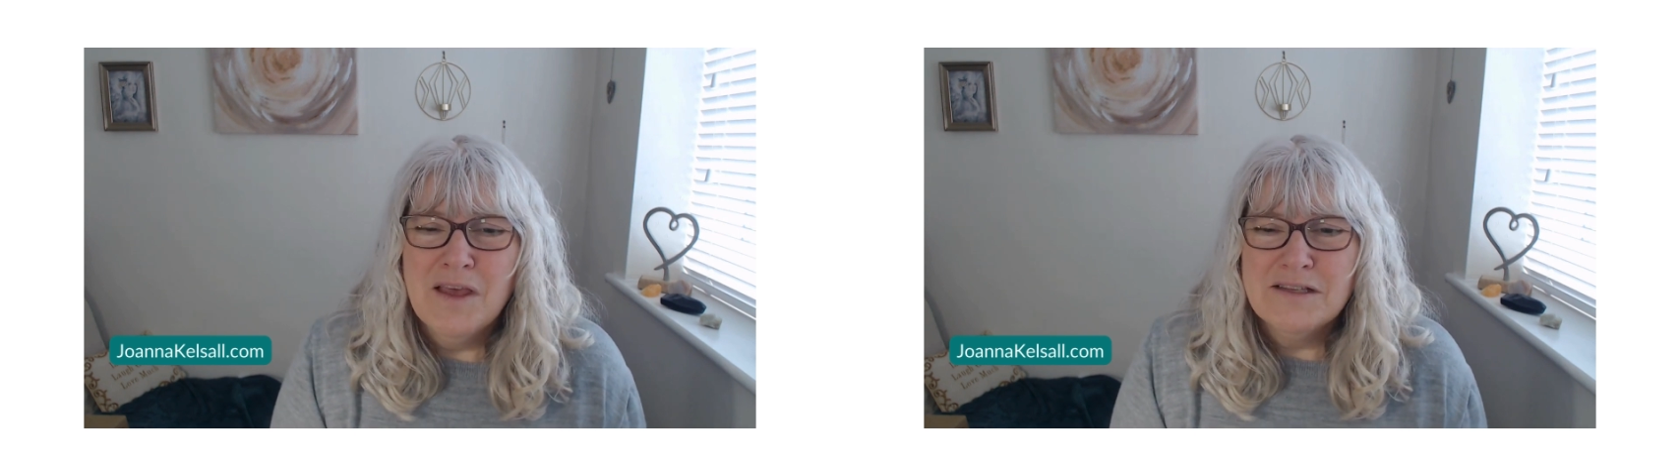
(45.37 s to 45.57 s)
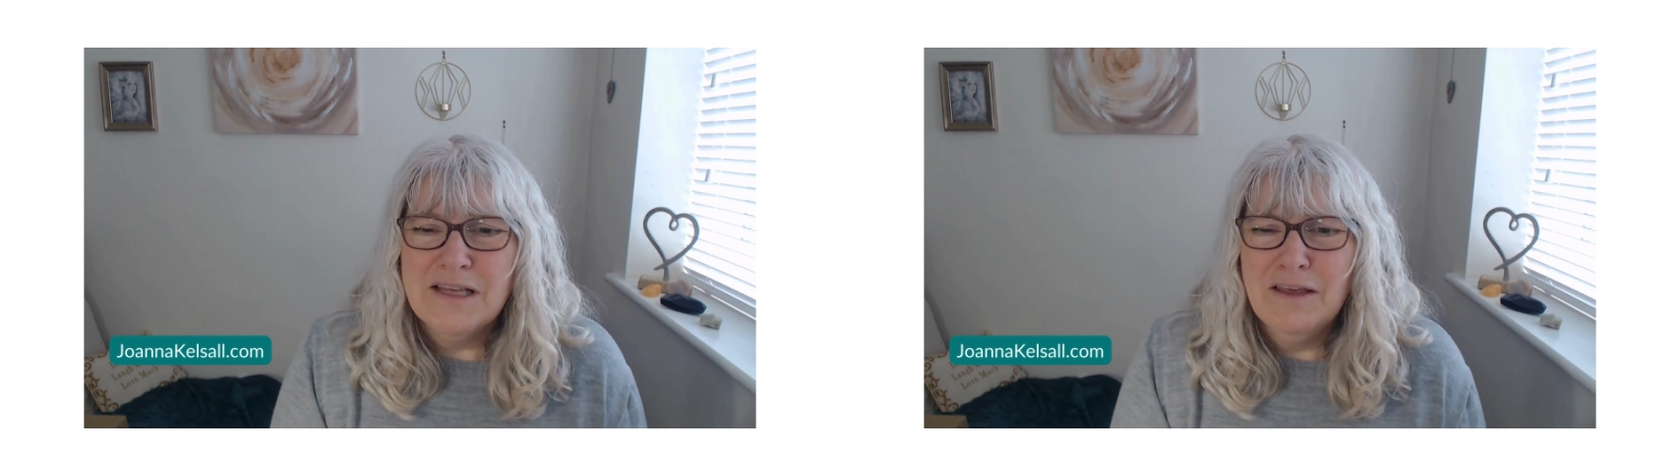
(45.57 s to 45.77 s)

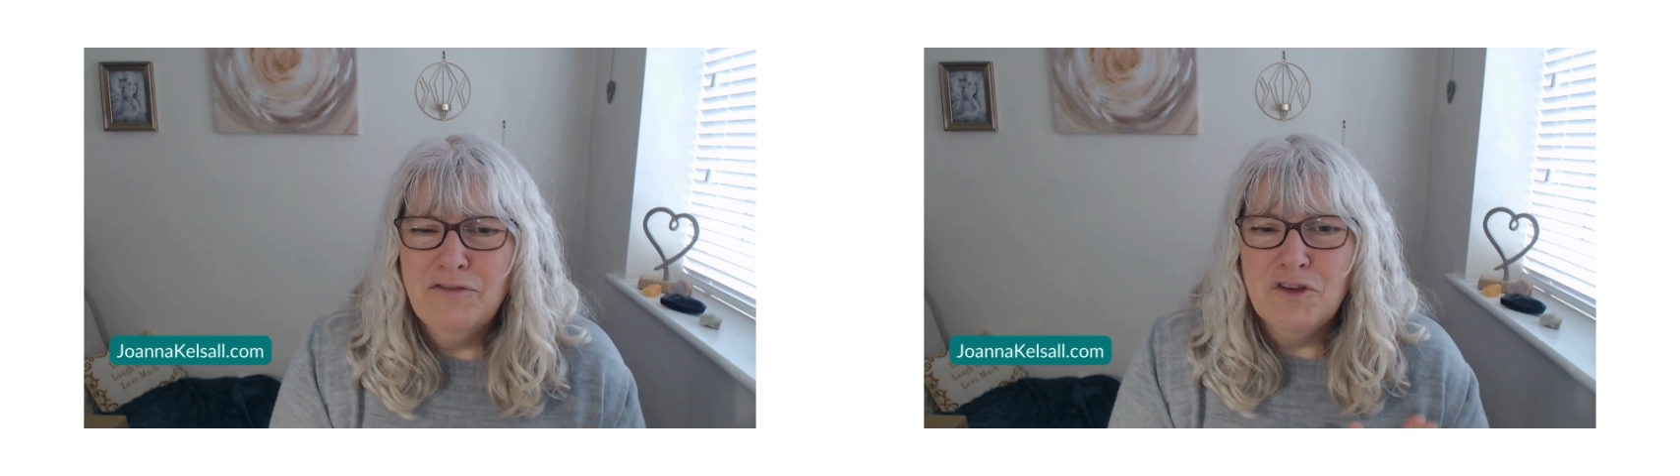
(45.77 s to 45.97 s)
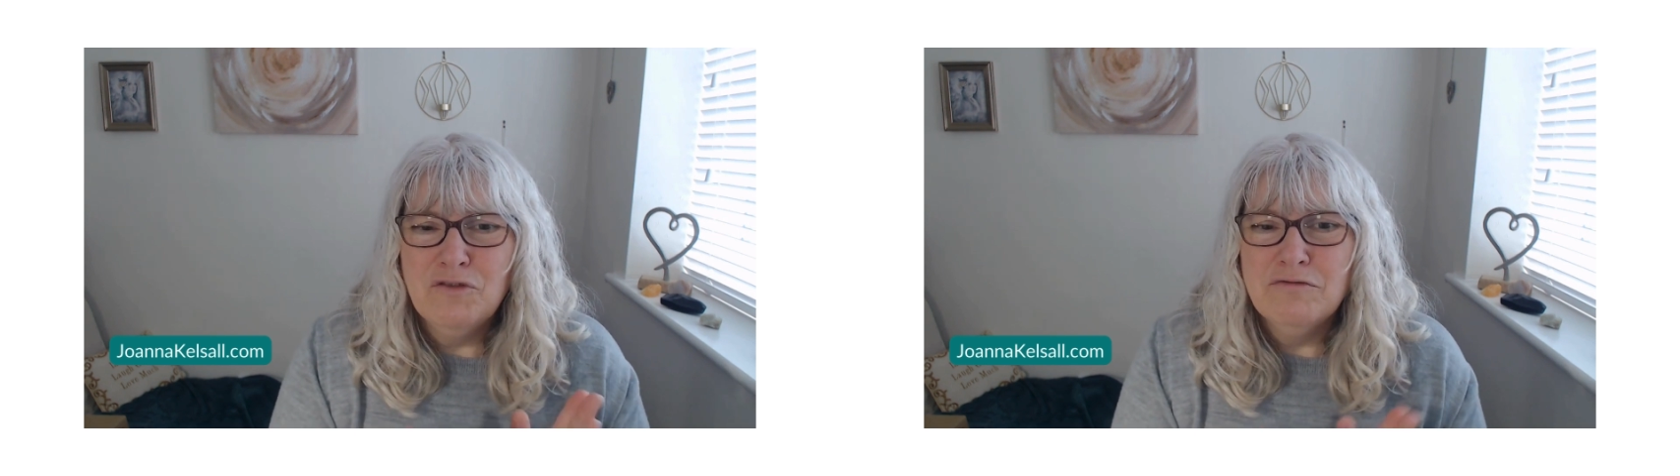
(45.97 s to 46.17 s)
So
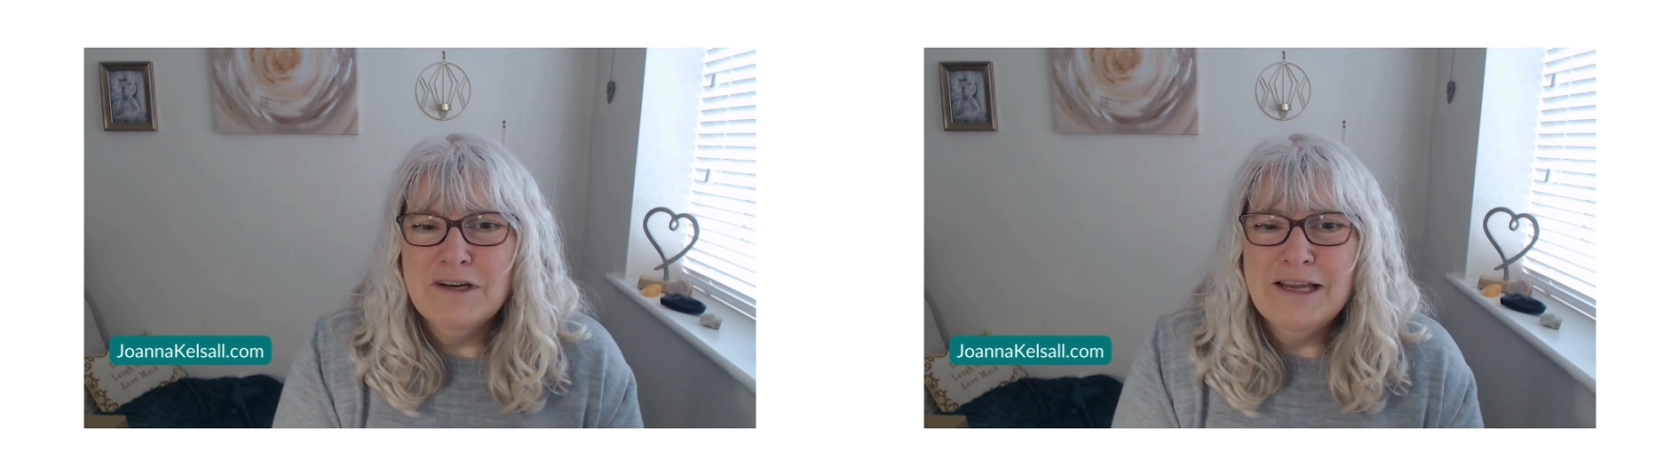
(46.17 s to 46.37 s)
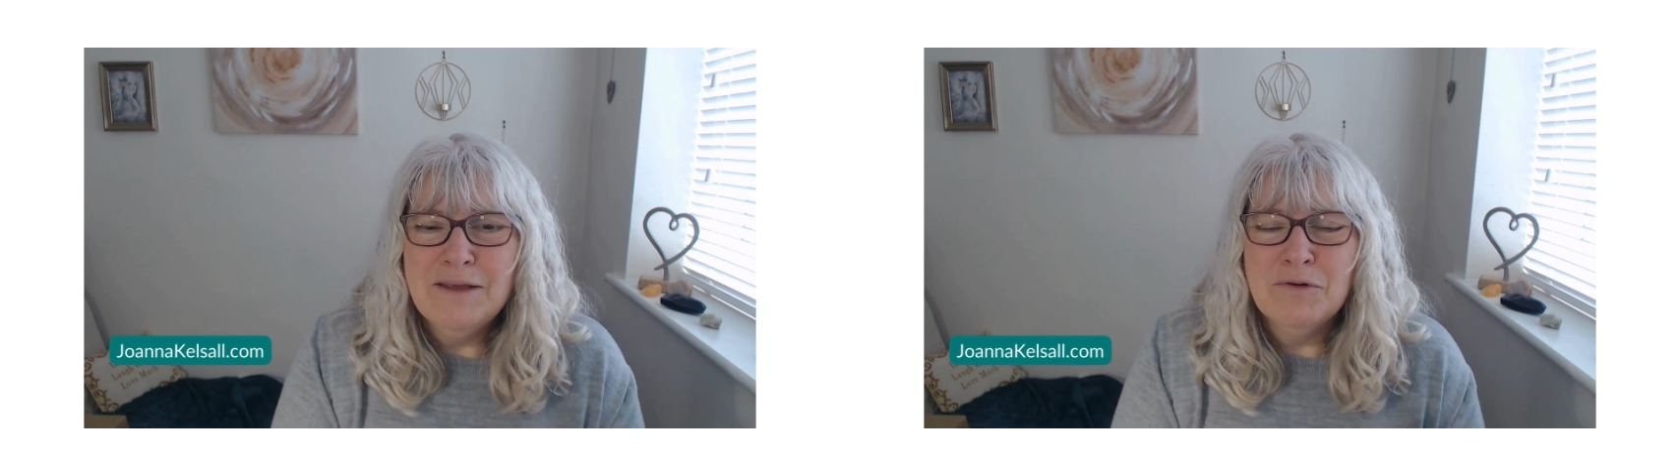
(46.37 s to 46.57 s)
if you
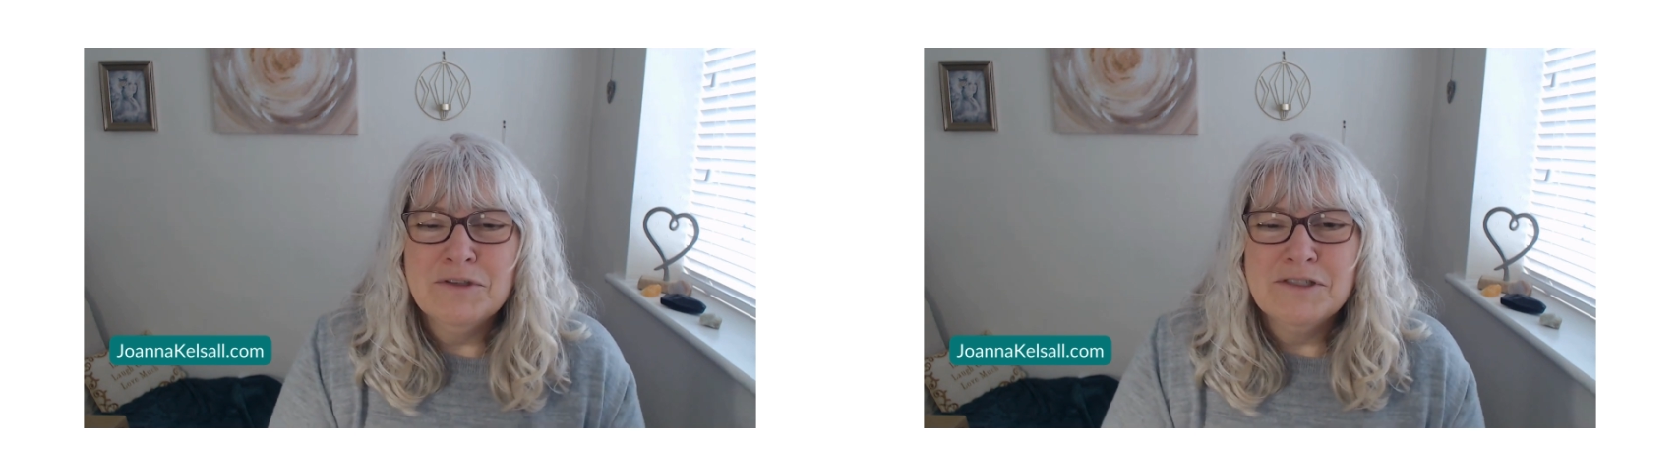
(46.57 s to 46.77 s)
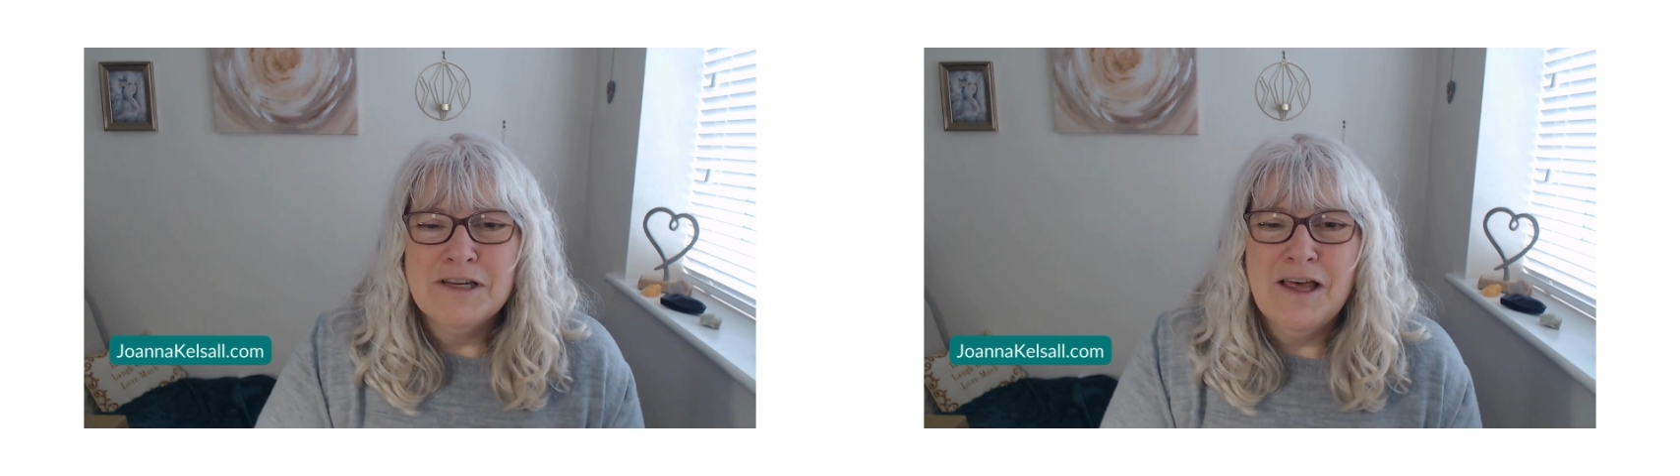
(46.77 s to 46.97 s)
really
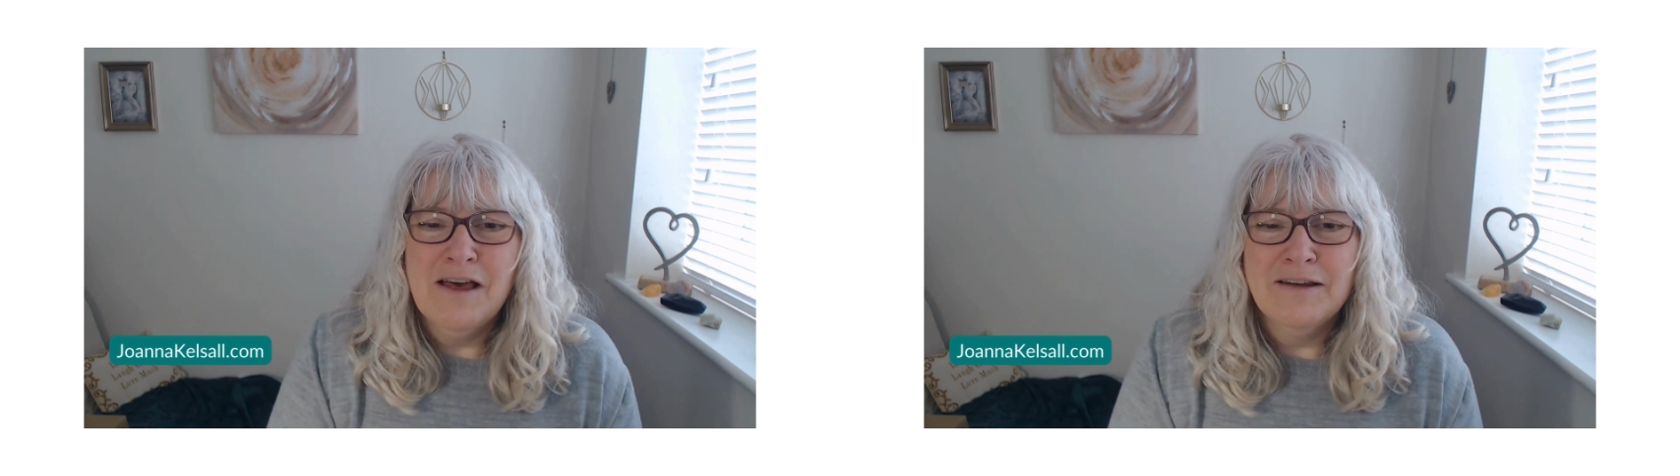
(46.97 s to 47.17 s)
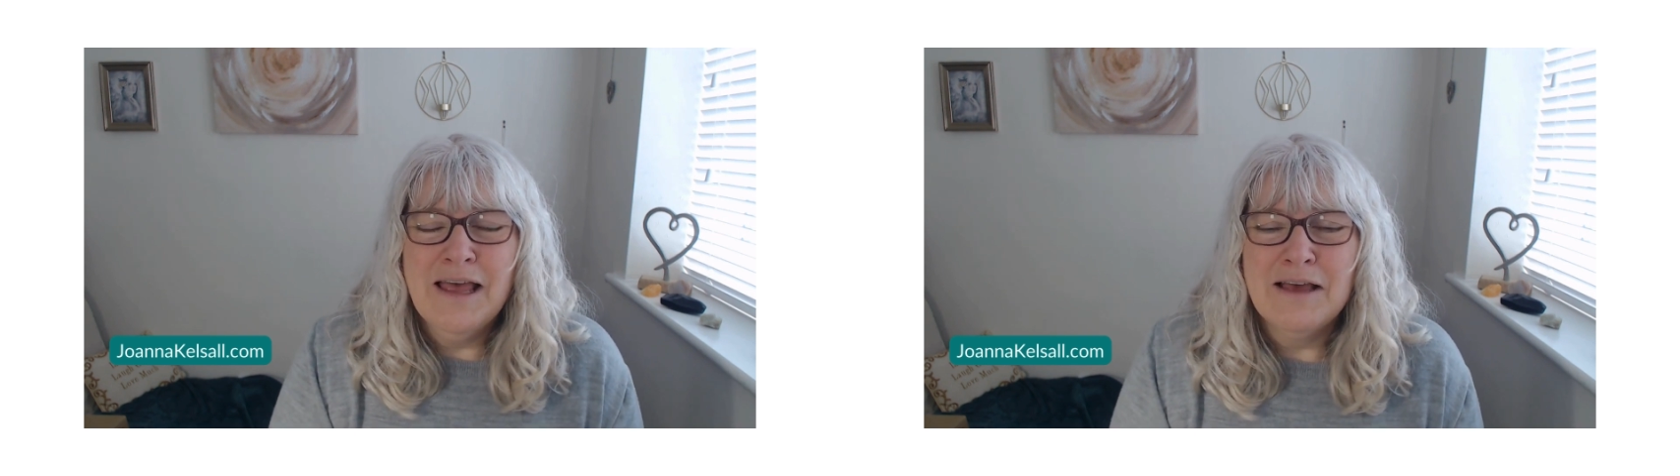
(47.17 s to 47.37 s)
want to learn